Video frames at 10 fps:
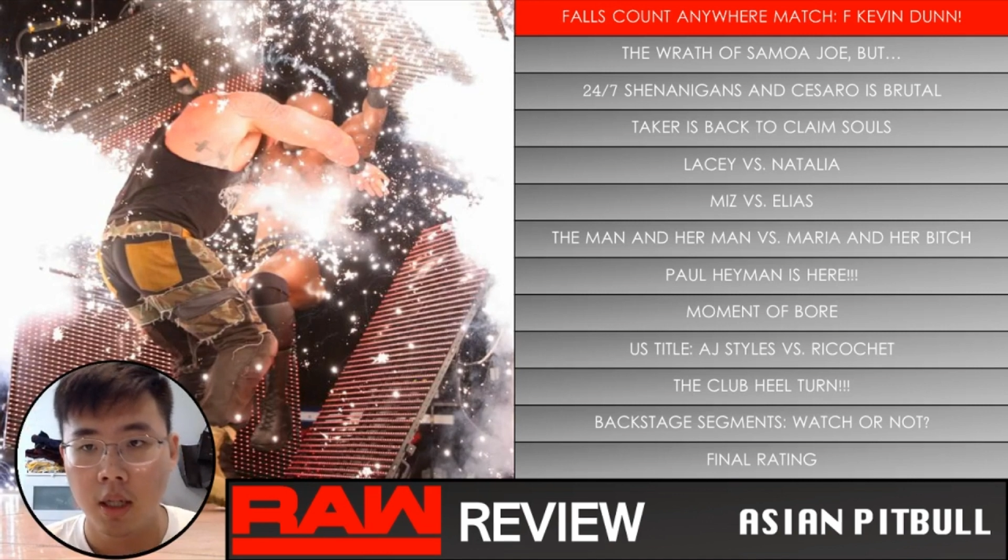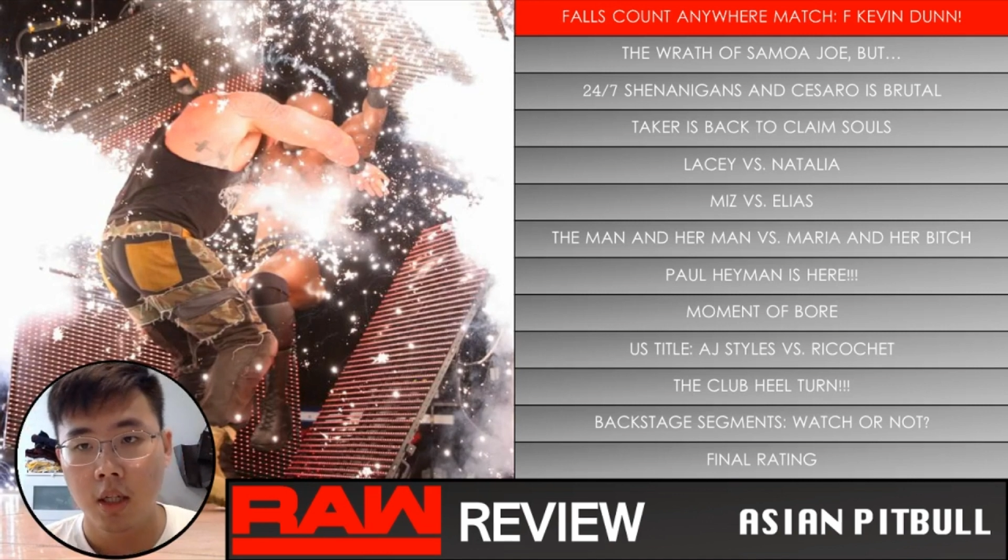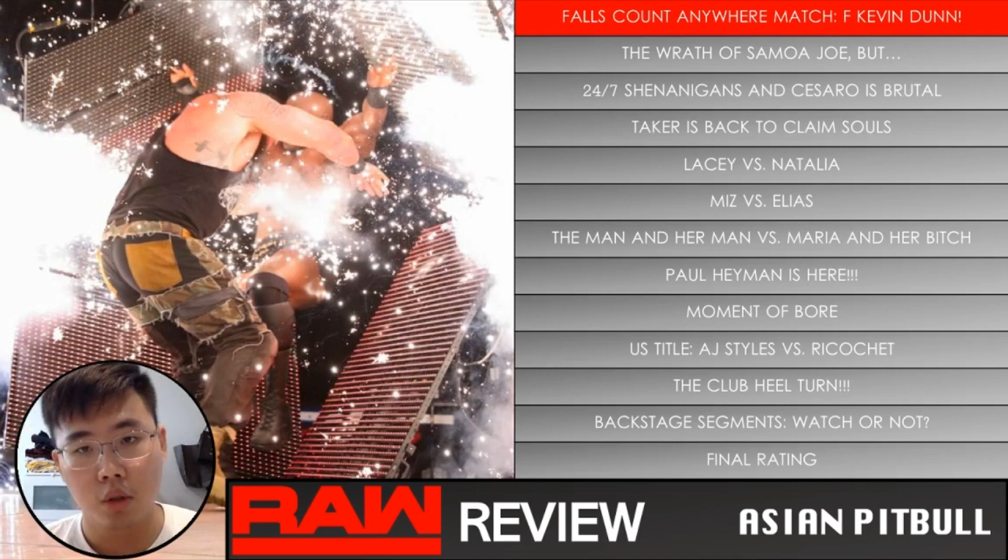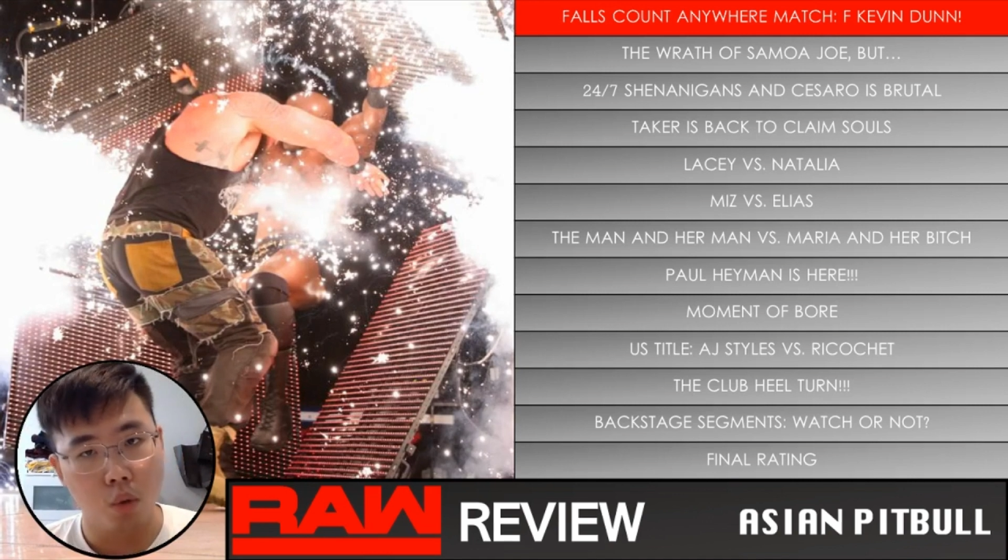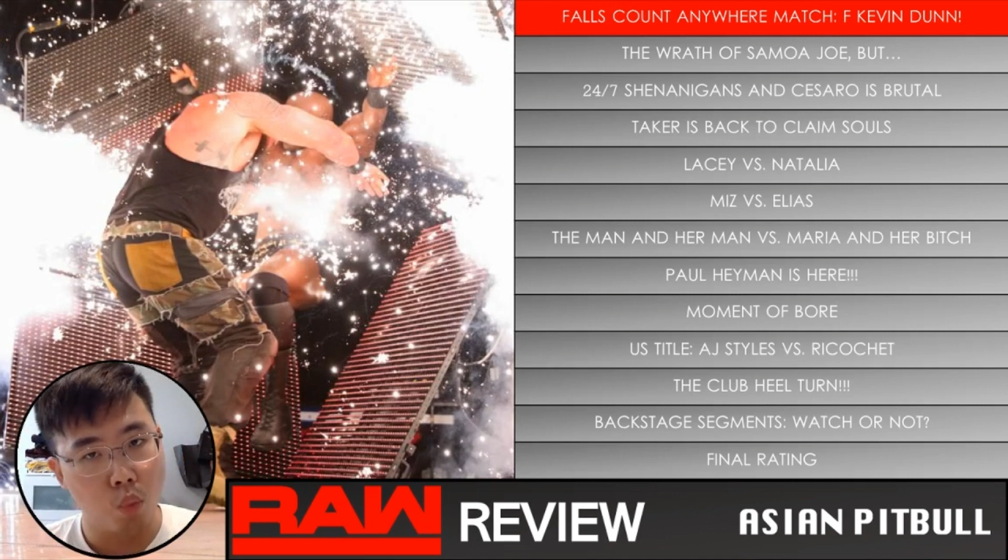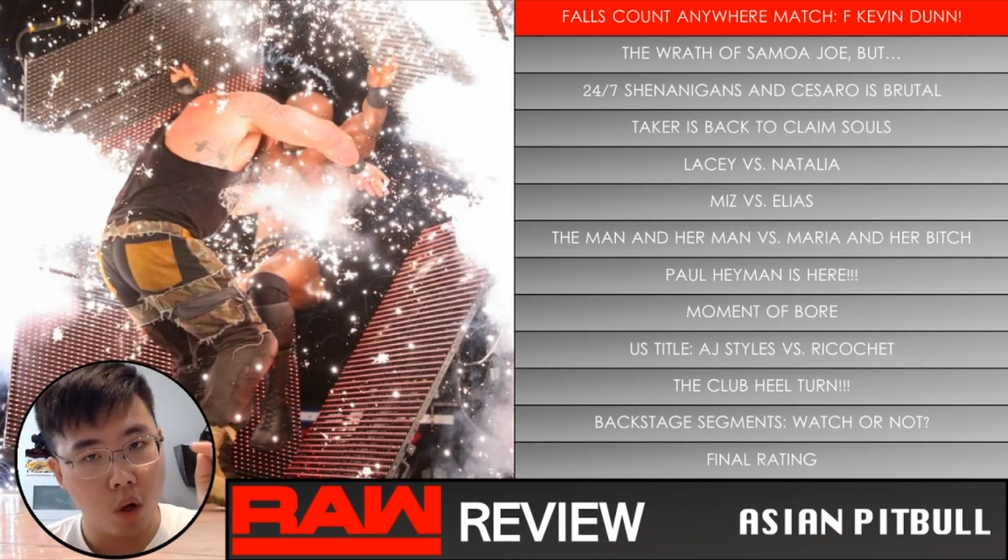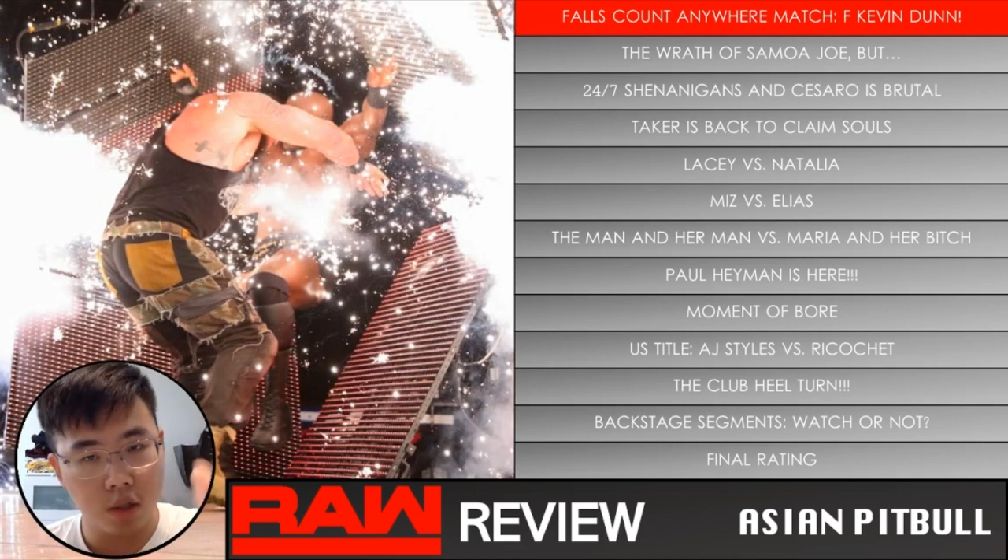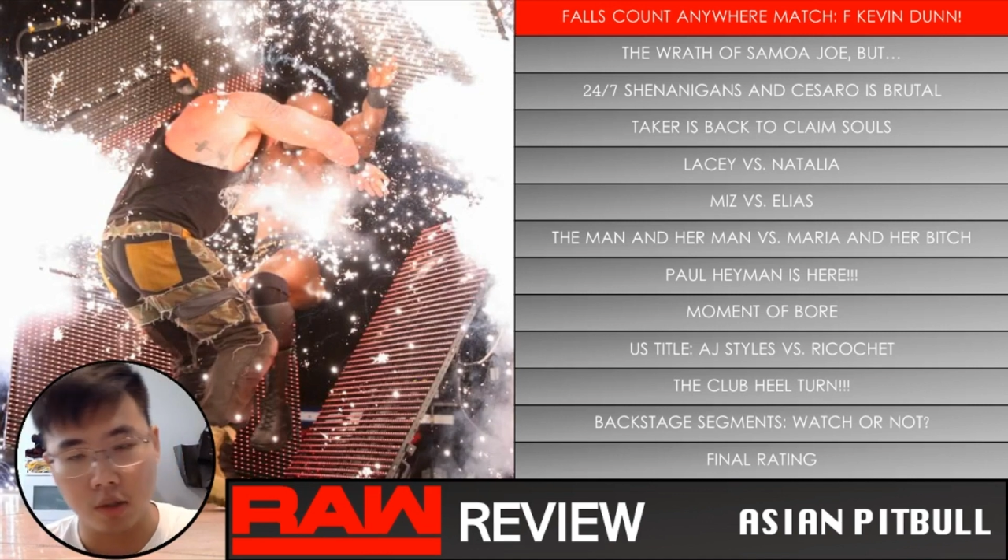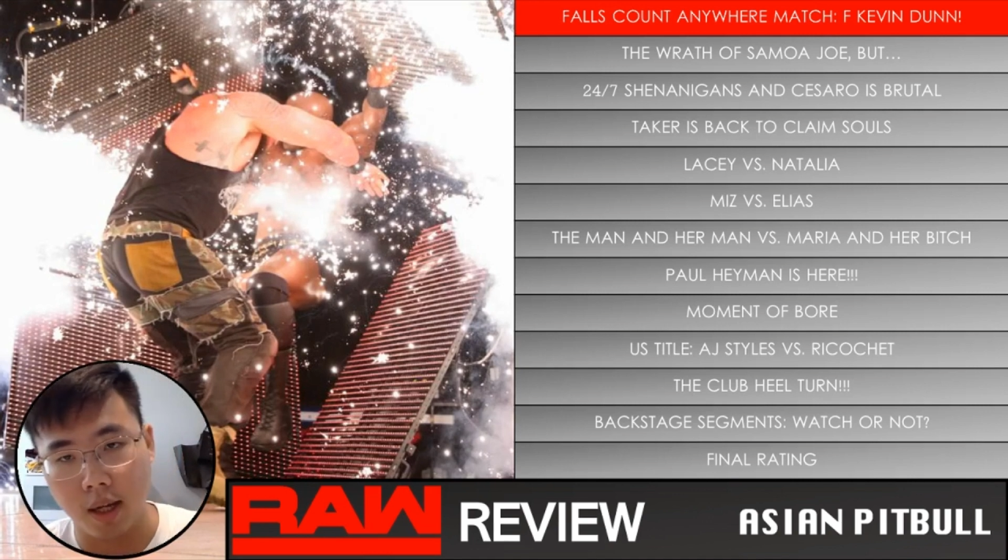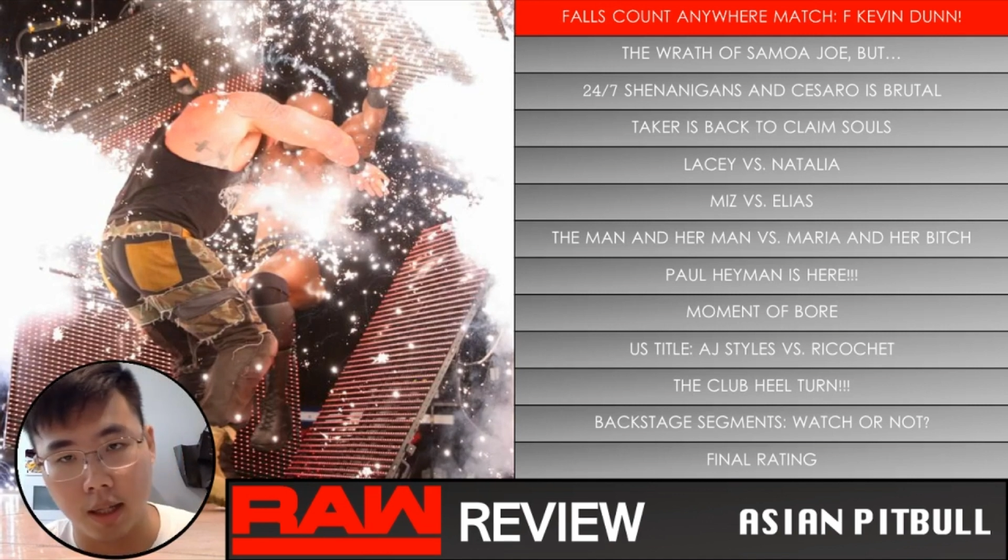So
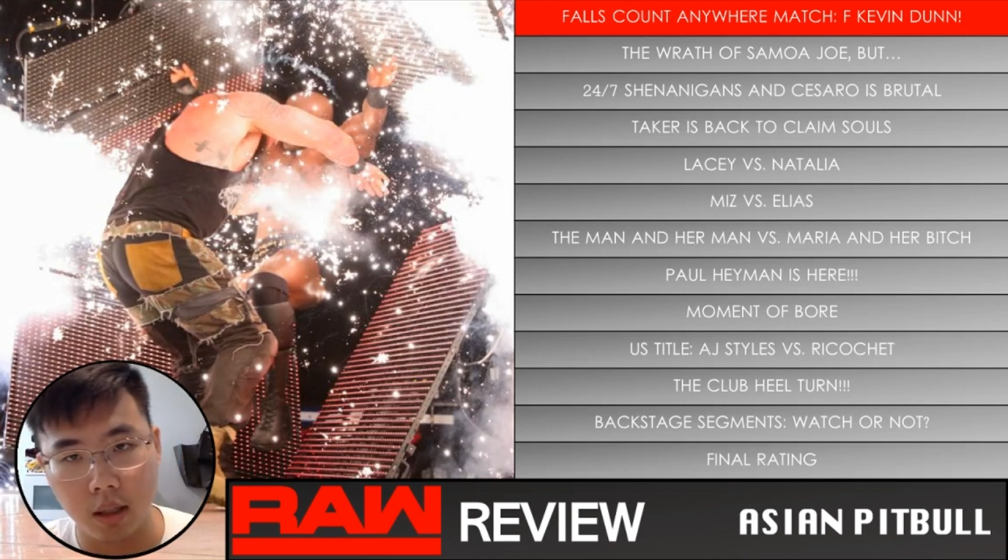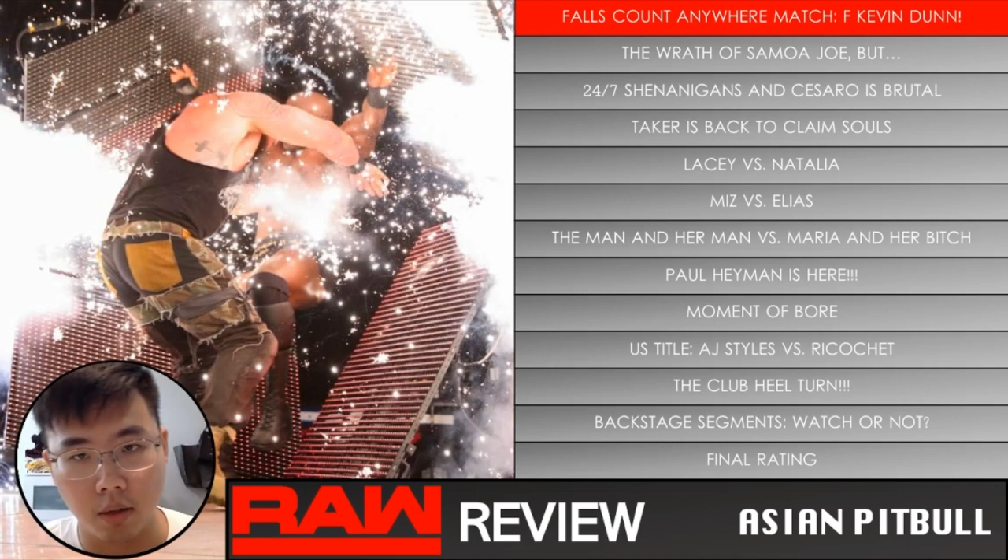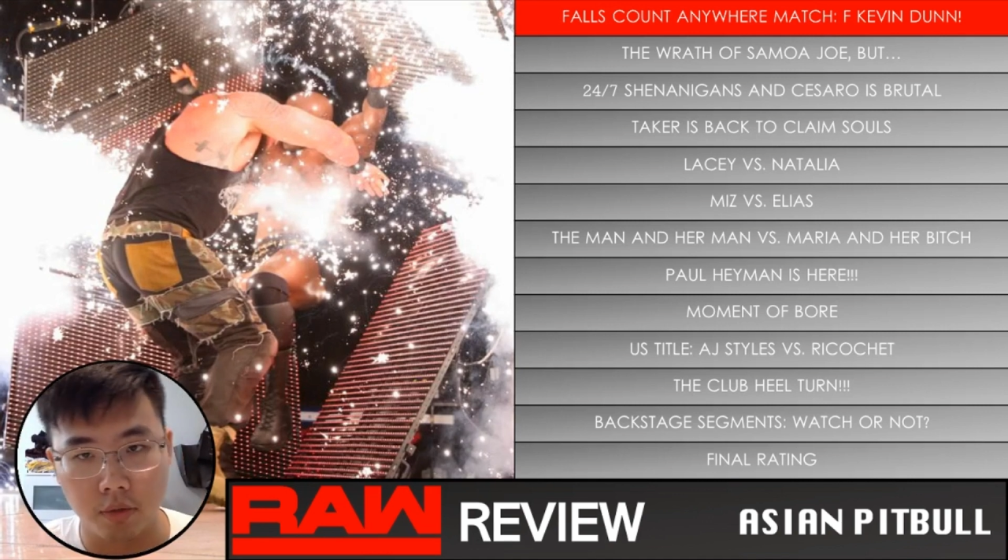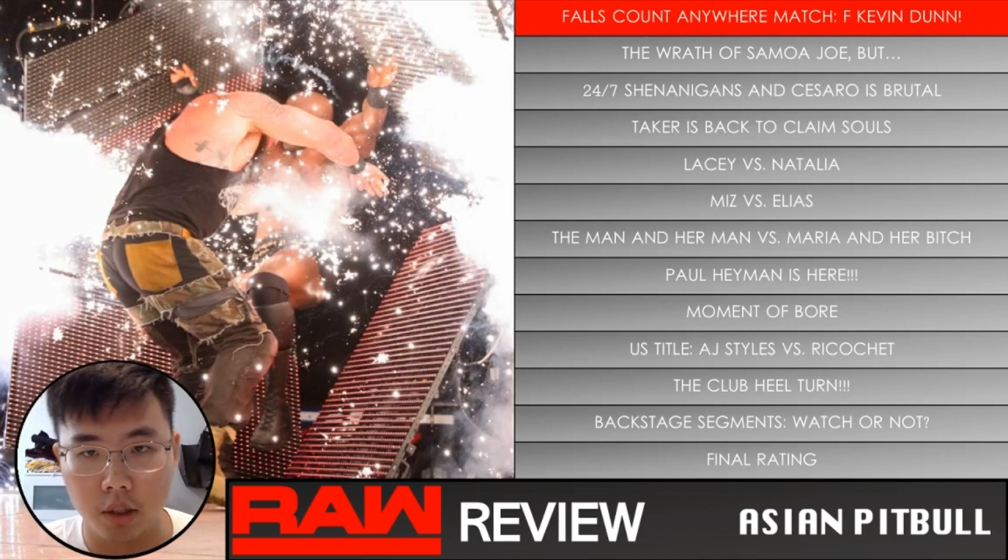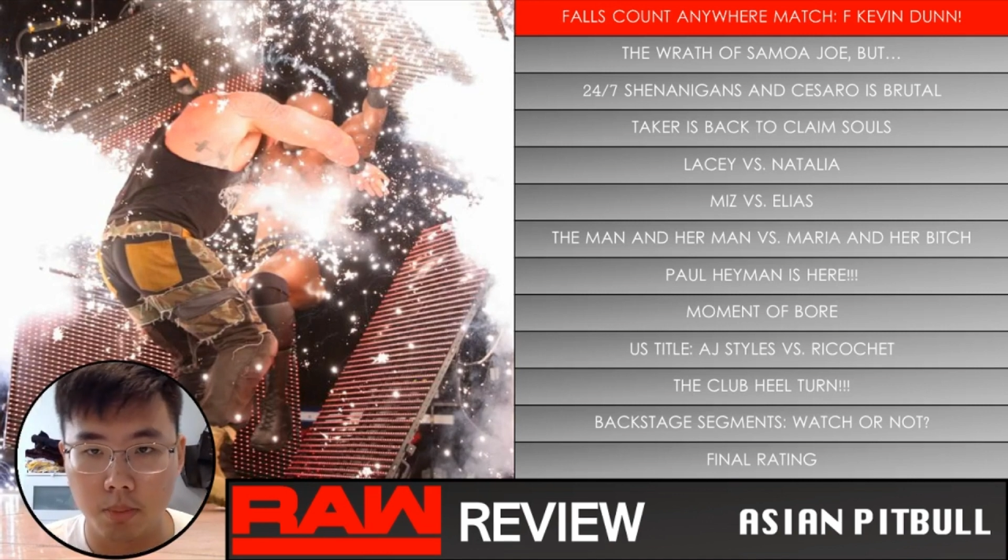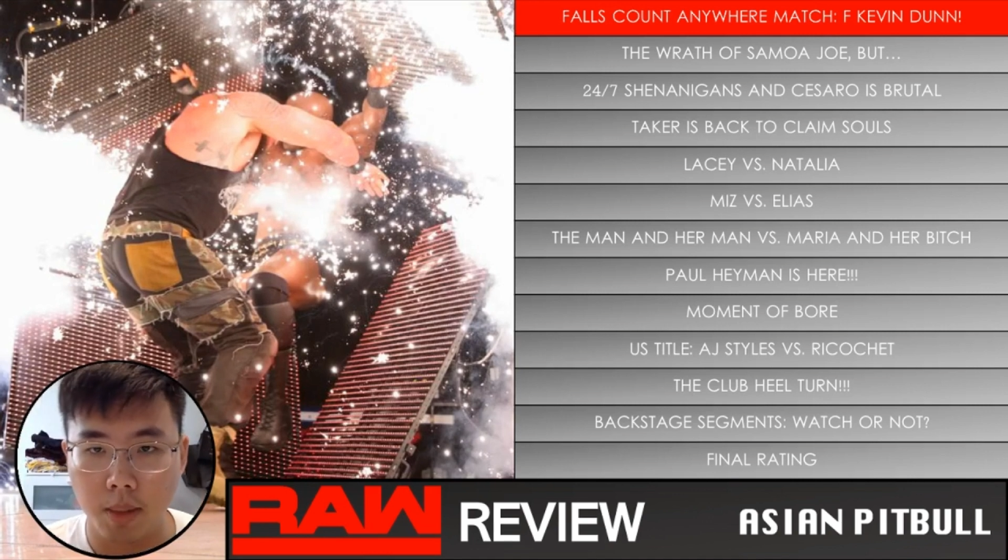watch the ending of this